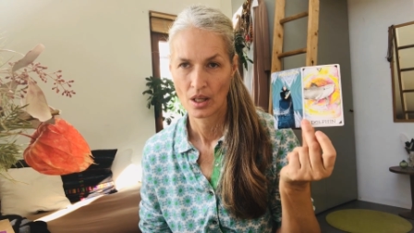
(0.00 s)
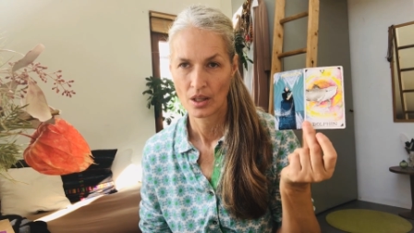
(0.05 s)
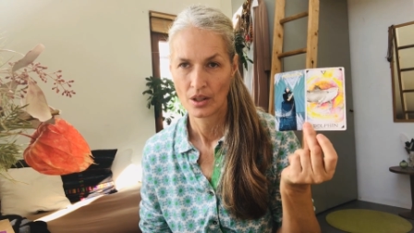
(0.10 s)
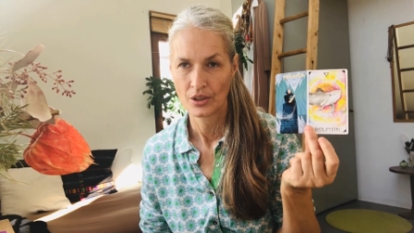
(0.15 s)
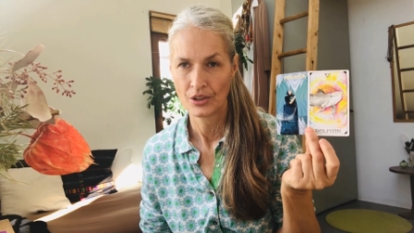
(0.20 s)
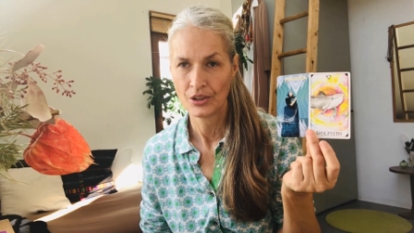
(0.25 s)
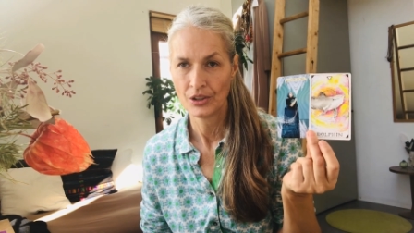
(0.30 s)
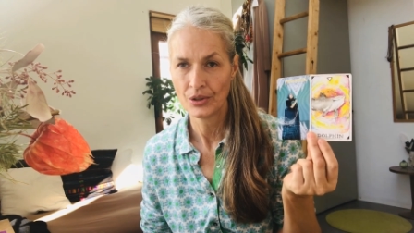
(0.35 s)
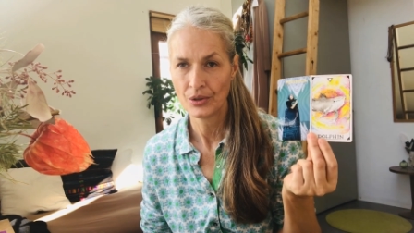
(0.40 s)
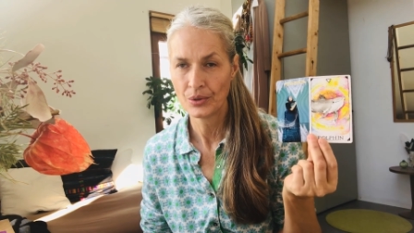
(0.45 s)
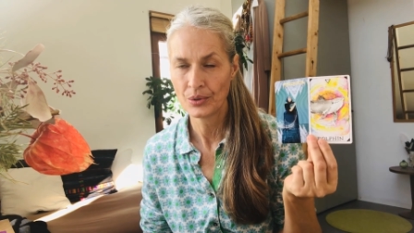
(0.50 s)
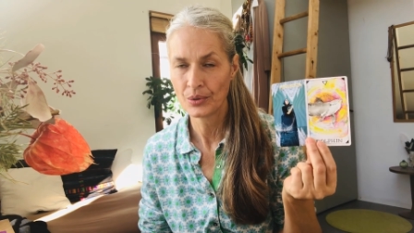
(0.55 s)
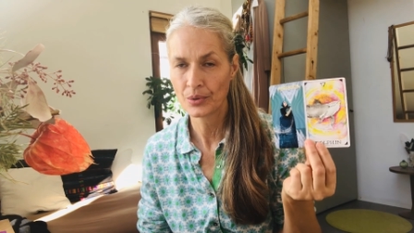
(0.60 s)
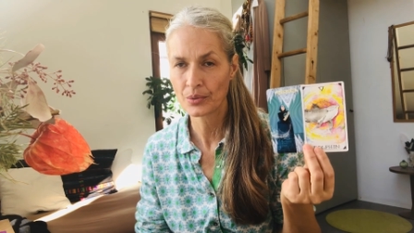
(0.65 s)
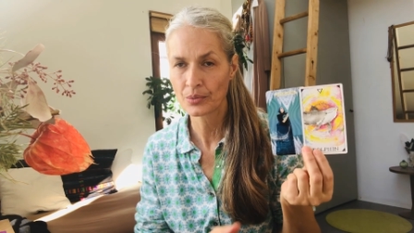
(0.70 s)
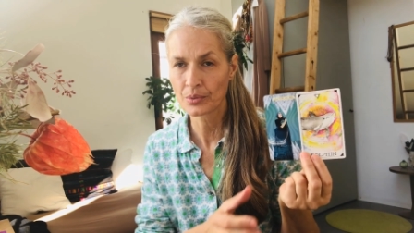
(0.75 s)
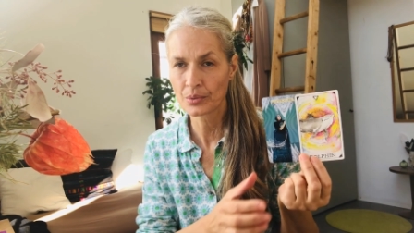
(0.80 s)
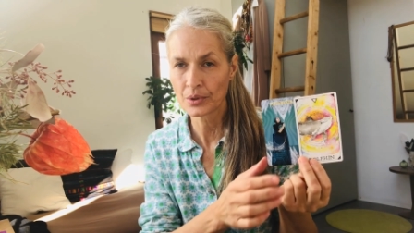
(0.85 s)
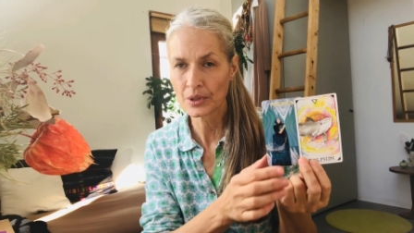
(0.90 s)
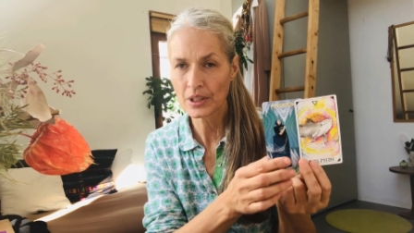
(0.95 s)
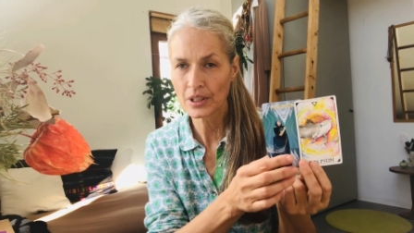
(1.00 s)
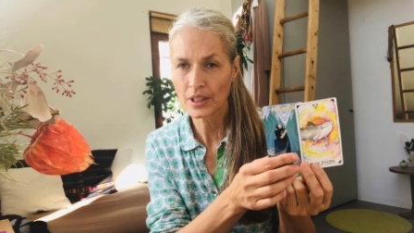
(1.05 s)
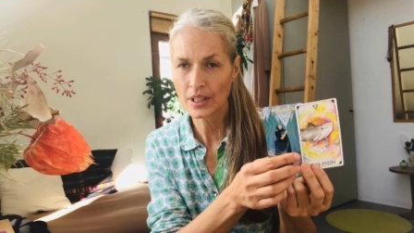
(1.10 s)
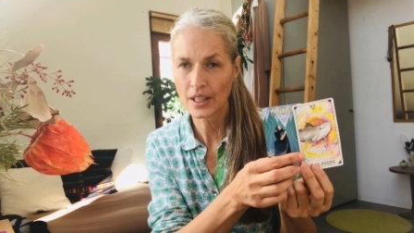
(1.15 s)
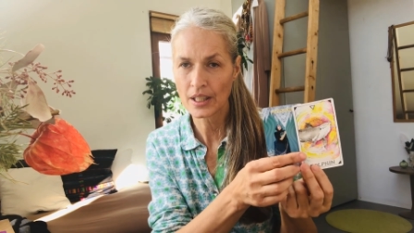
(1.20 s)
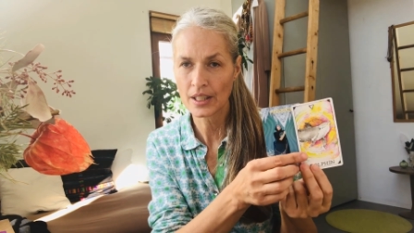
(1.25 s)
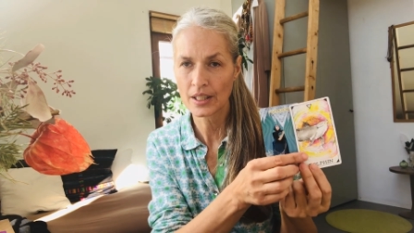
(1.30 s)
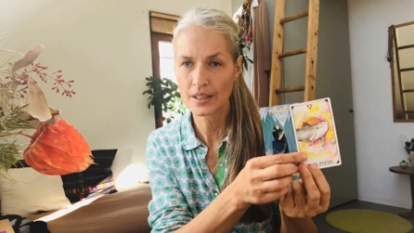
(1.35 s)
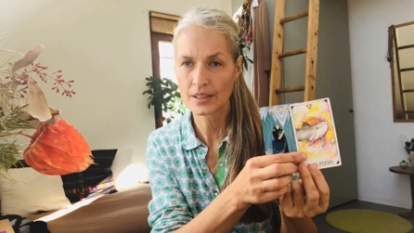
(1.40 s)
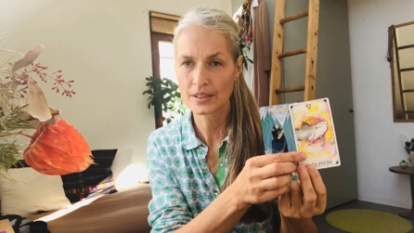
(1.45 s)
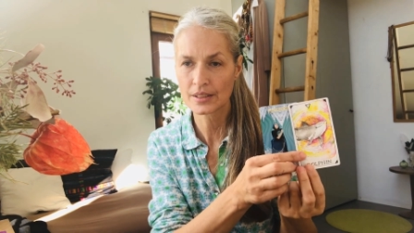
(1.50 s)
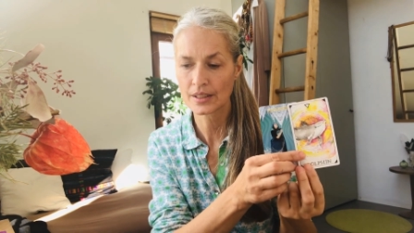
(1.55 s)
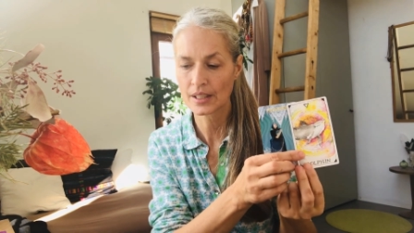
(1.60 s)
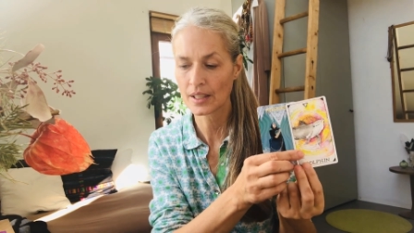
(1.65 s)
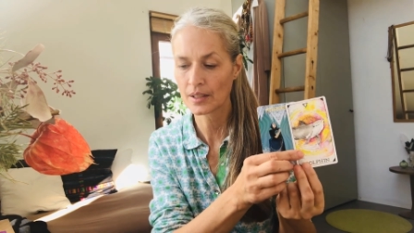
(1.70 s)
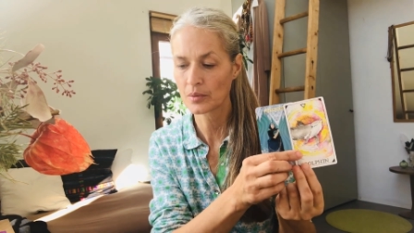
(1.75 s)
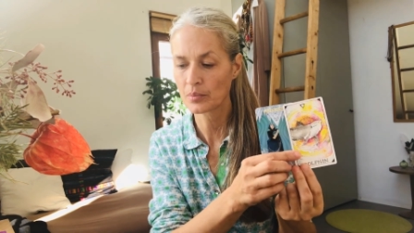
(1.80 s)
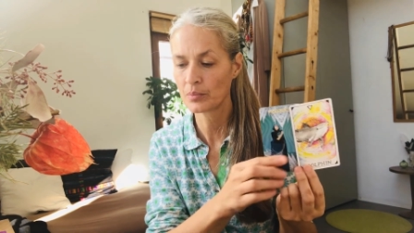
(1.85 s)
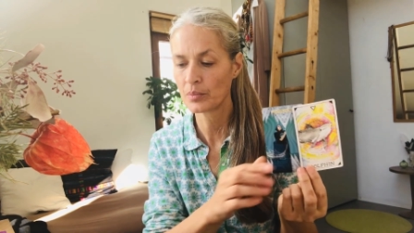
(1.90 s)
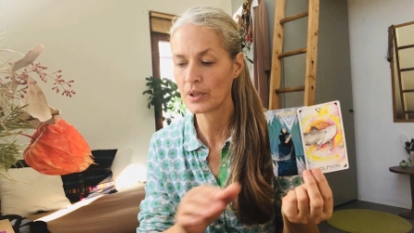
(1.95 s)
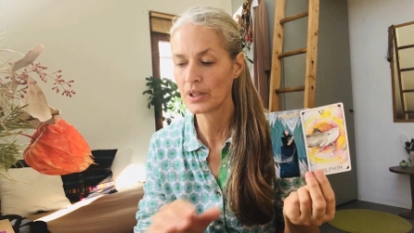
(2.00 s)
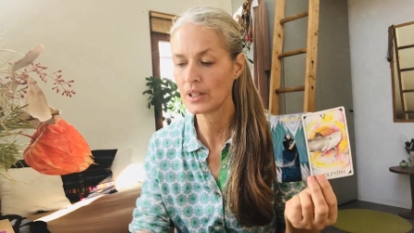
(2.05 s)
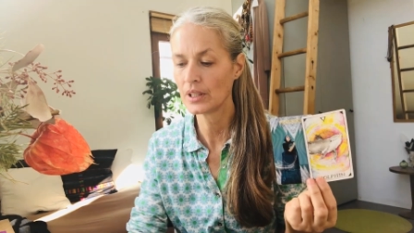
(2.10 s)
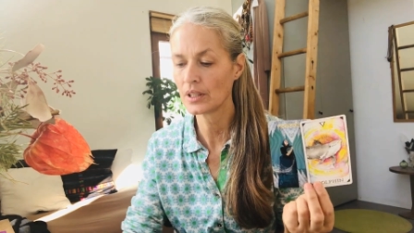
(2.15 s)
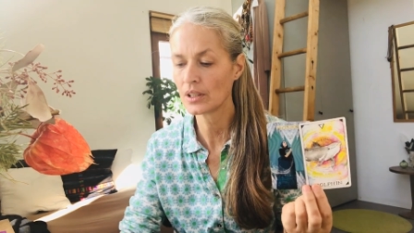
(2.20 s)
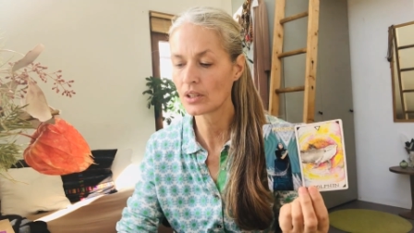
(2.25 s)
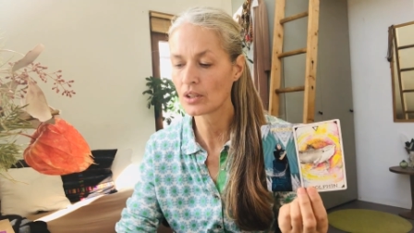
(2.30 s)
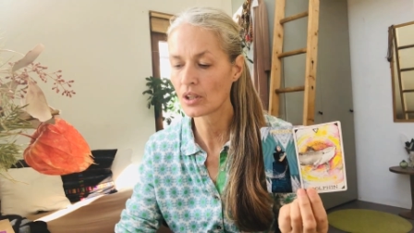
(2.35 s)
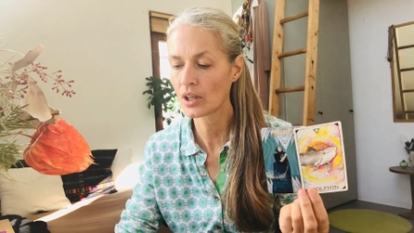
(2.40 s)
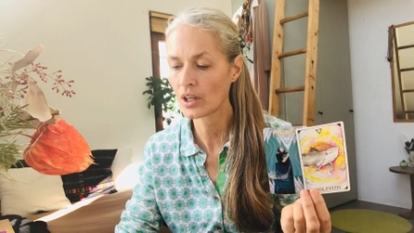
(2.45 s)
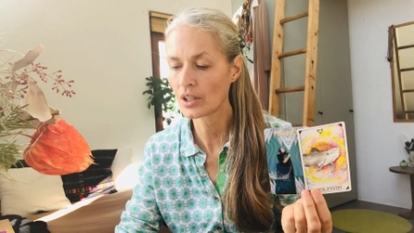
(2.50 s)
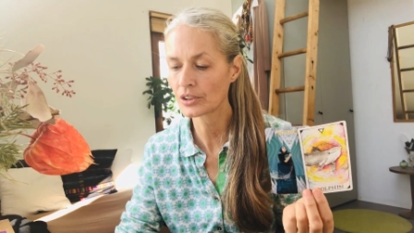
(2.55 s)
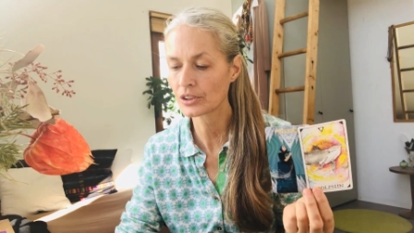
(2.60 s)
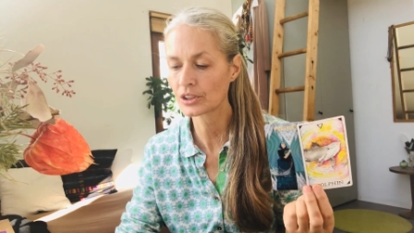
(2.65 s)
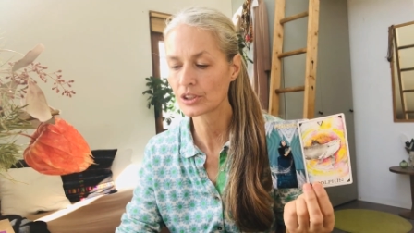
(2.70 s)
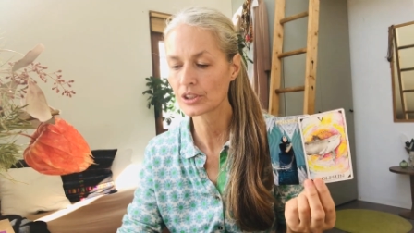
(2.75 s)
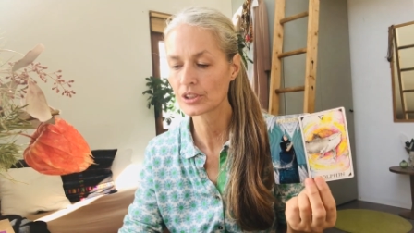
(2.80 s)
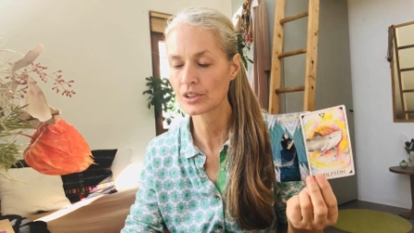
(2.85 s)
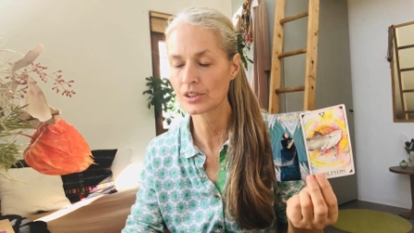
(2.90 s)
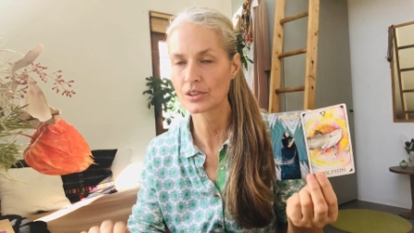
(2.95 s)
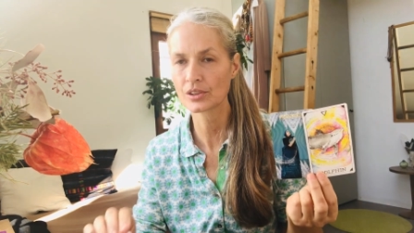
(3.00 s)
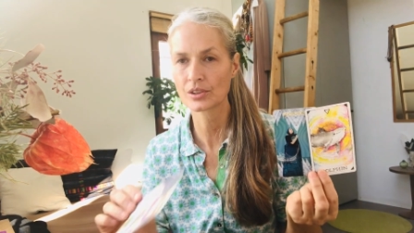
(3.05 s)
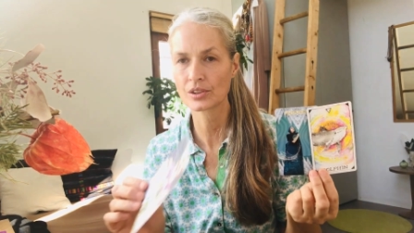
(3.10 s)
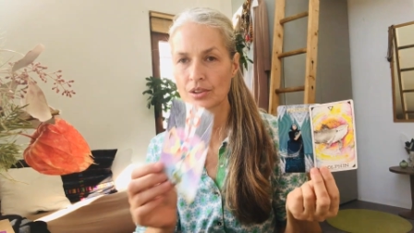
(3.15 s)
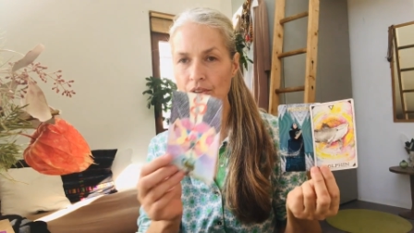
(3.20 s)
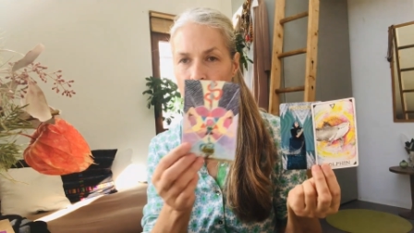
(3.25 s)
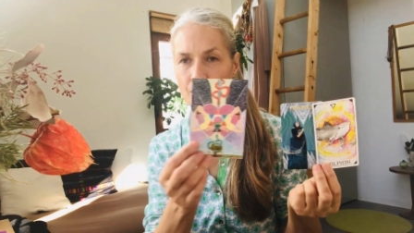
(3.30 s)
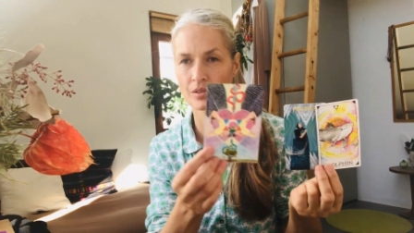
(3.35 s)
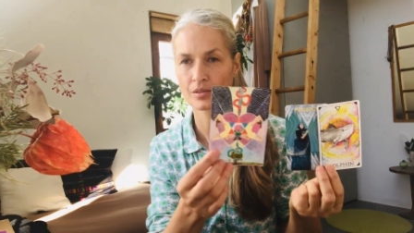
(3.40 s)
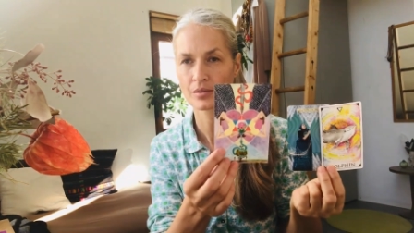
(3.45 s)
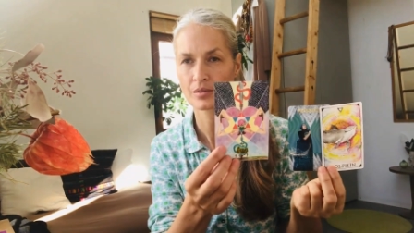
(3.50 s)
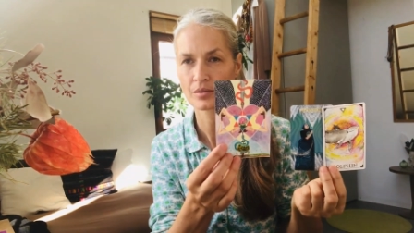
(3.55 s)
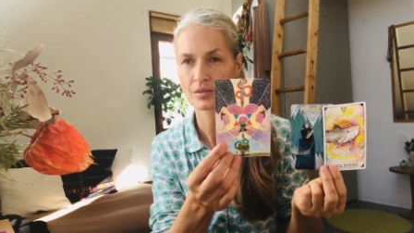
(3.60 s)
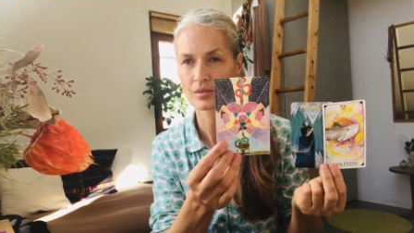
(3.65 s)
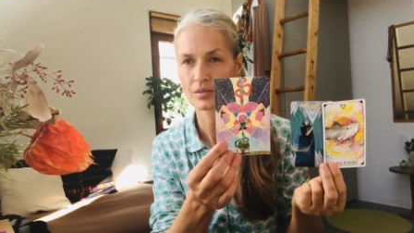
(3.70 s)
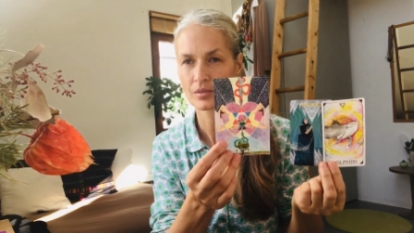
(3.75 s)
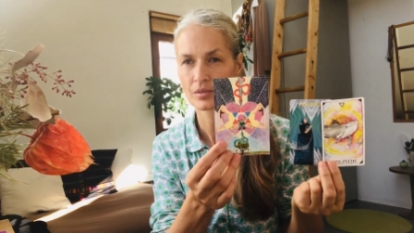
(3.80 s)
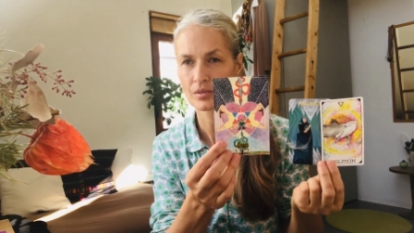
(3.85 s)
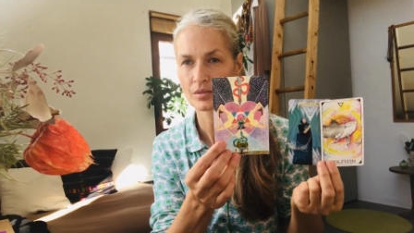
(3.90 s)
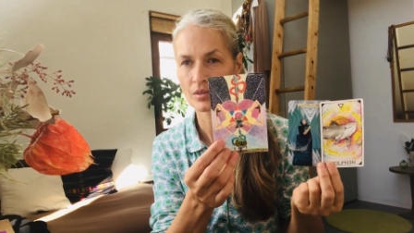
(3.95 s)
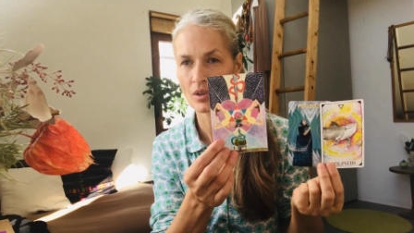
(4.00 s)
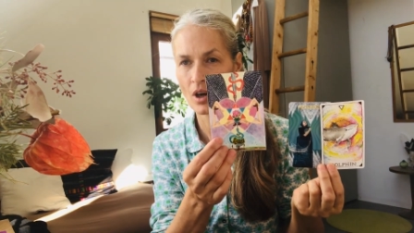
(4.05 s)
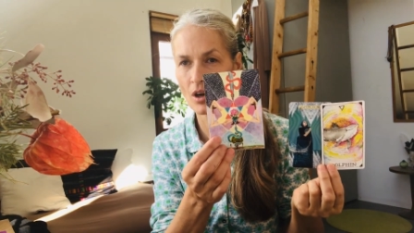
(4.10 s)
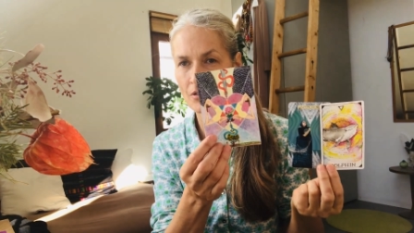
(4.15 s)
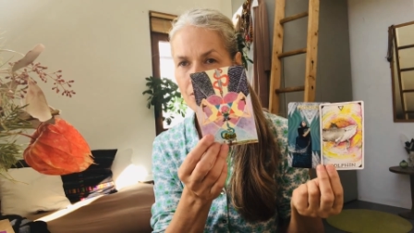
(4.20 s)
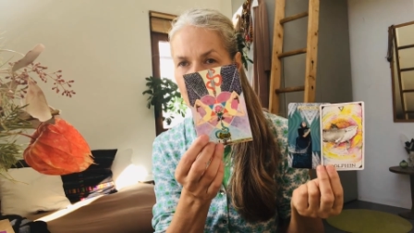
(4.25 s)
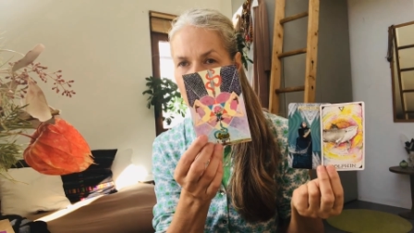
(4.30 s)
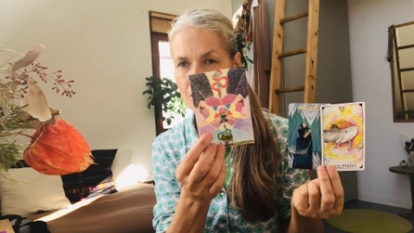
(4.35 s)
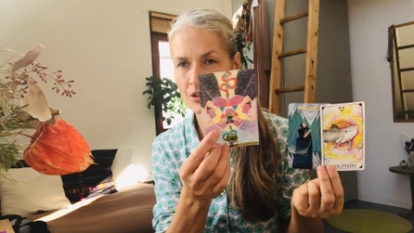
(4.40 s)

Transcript: You realize that being conscious of